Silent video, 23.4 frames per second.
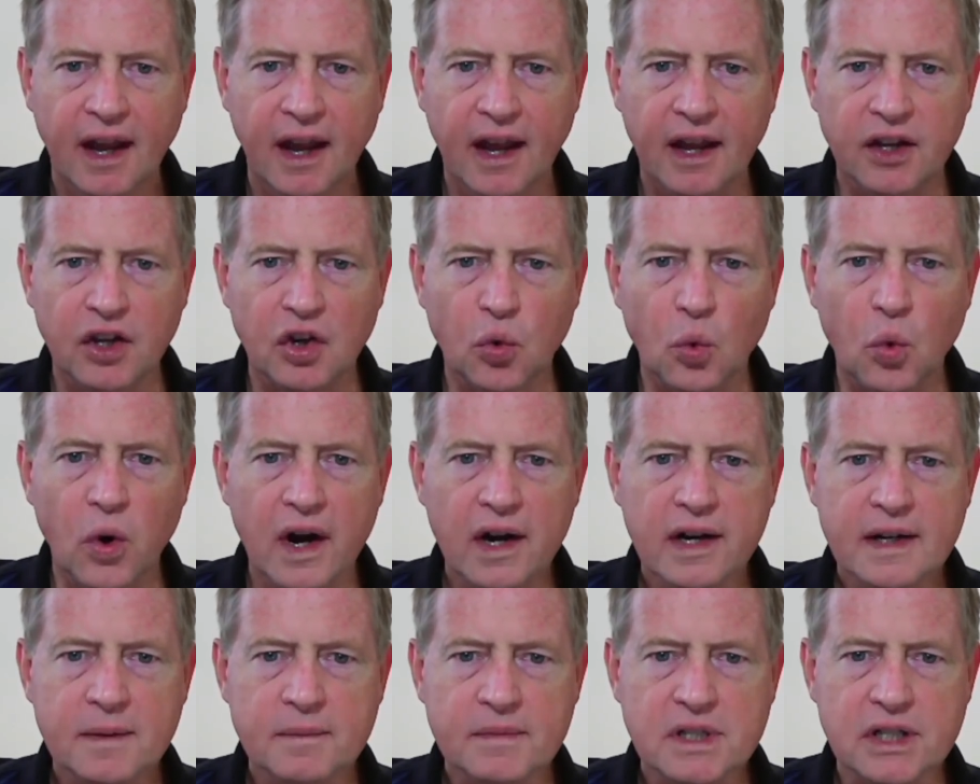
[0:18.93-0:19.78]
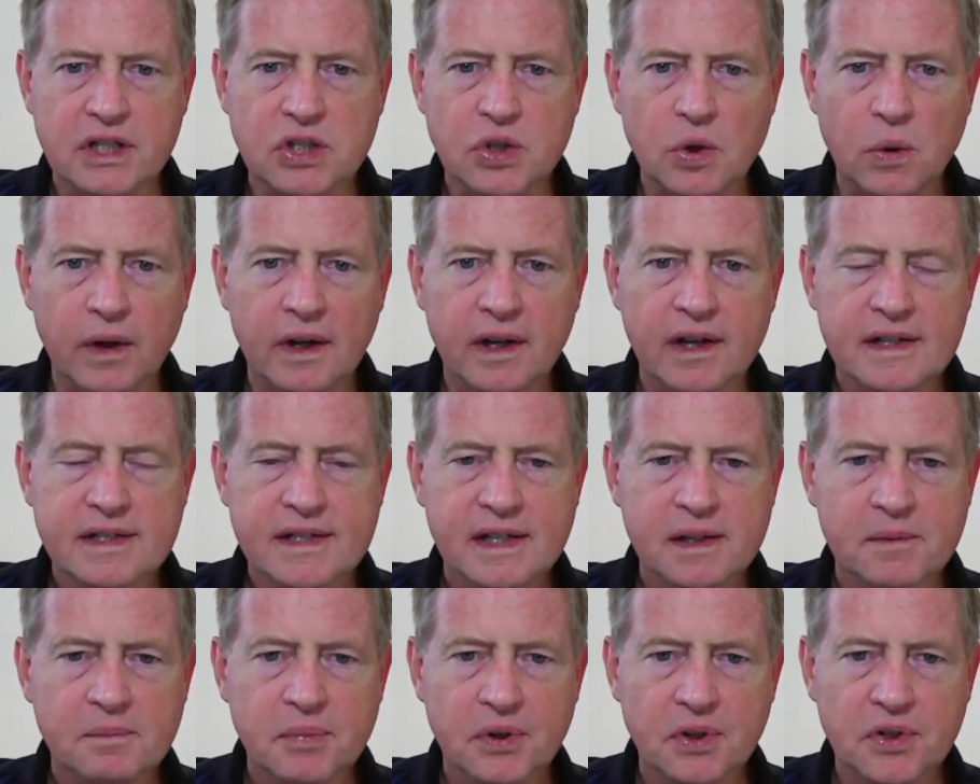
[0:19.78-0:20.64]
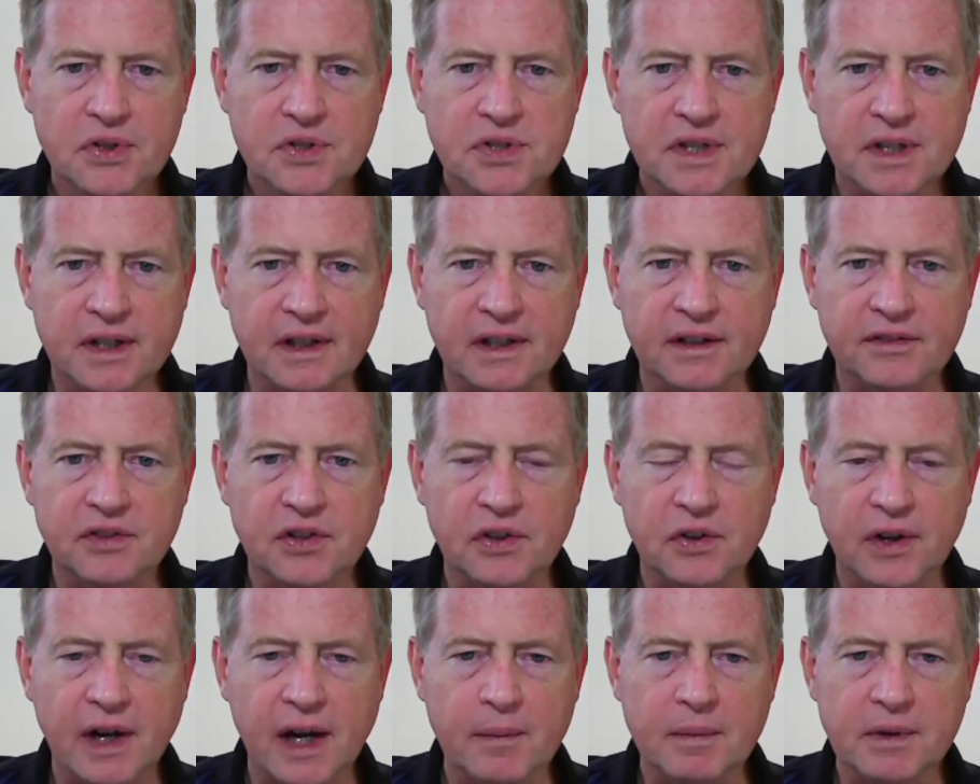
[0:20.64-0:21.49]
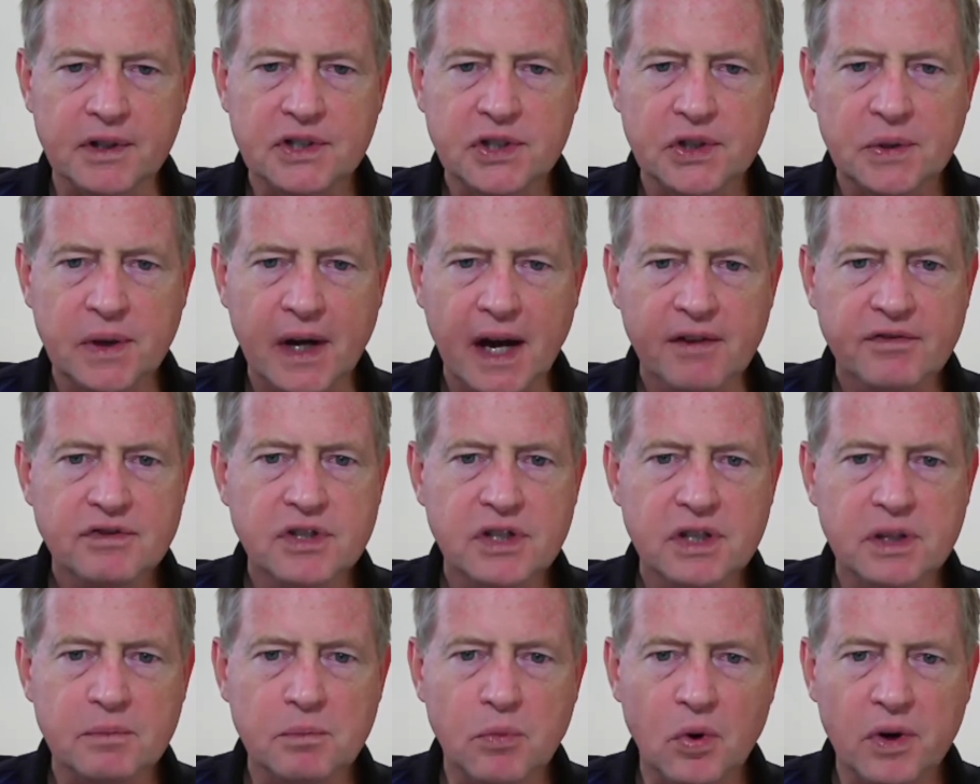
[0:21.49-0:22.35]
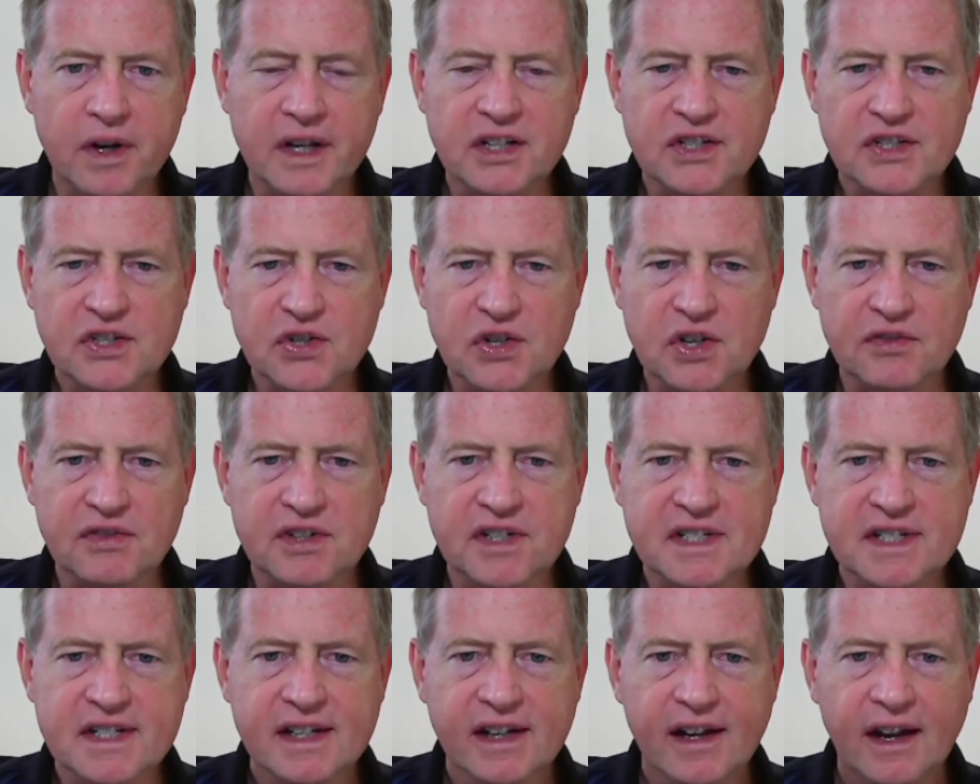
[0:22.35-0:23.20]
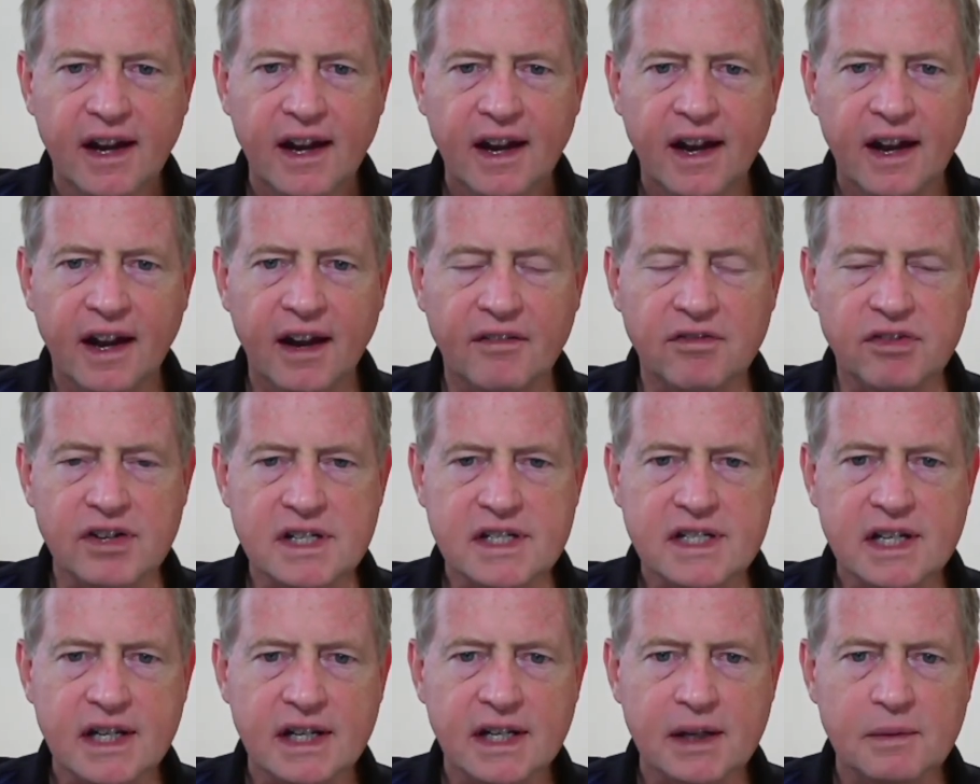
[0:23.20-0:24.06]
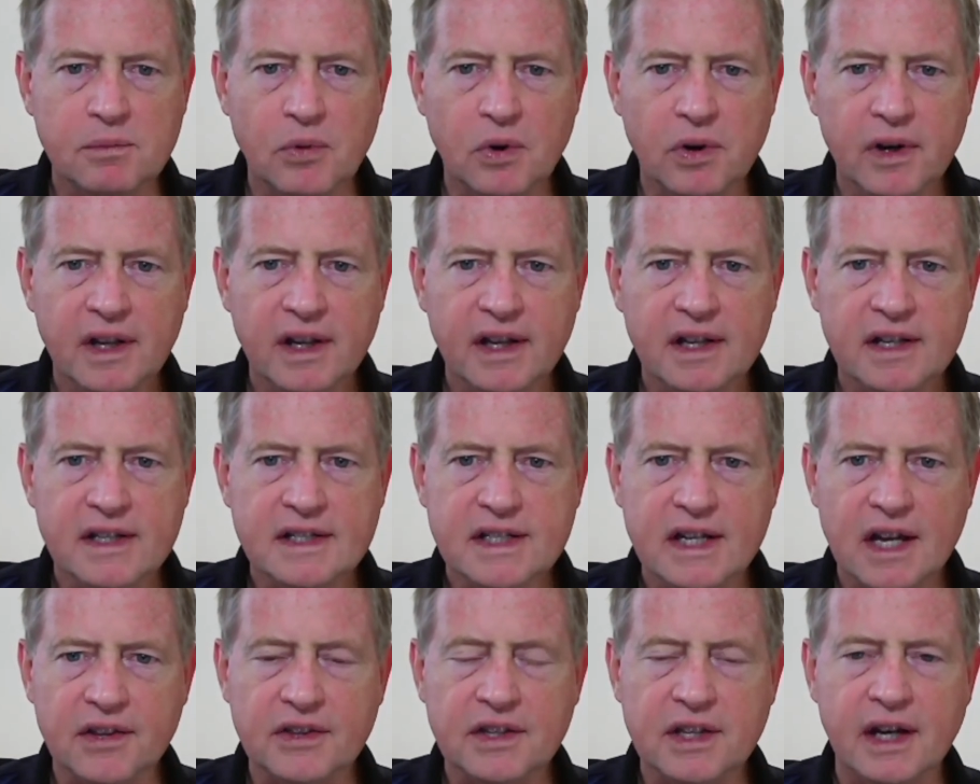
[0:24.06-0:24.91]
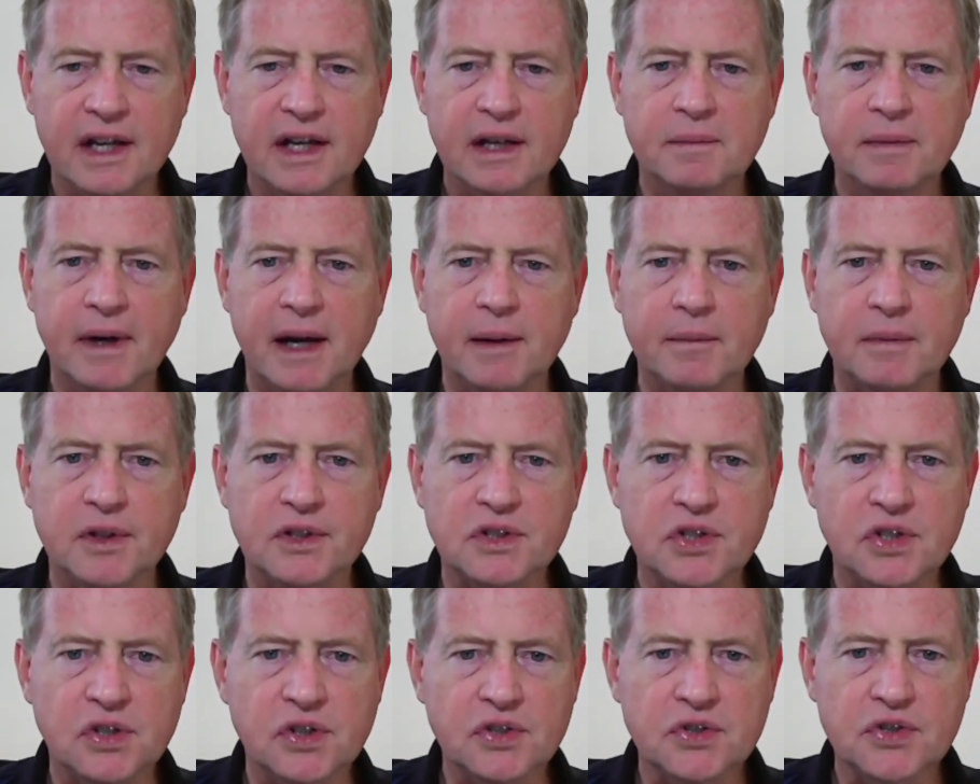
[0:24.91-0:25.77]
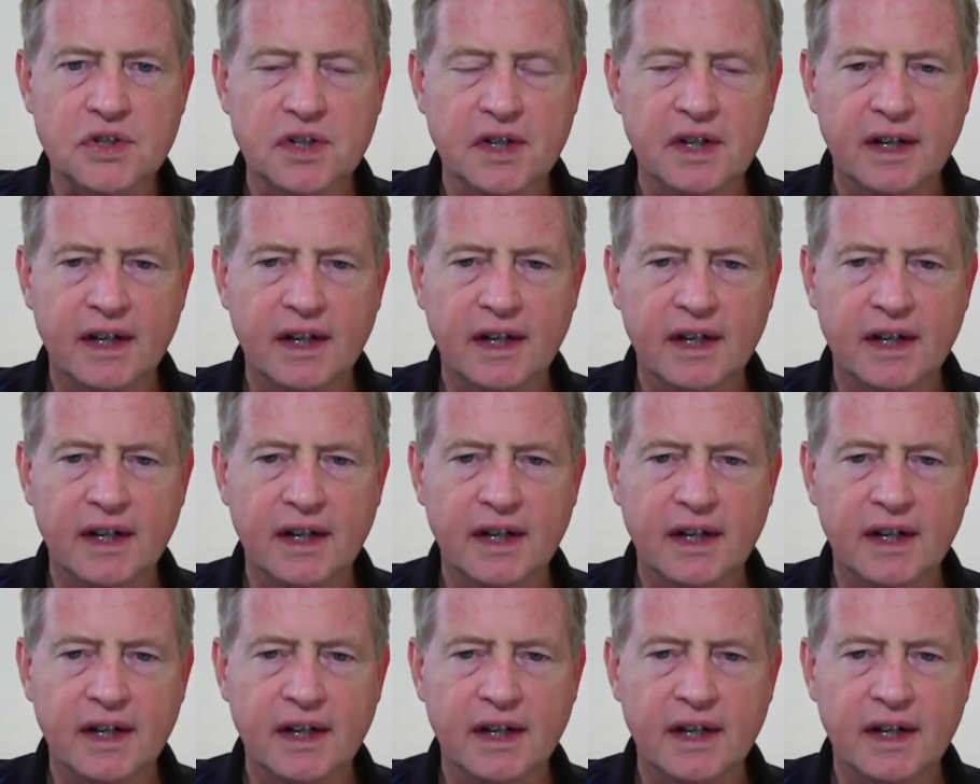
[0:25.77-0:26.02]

You're welcome to join us in person if you're able to after the morning service every Sunday morning at South County Bible Church.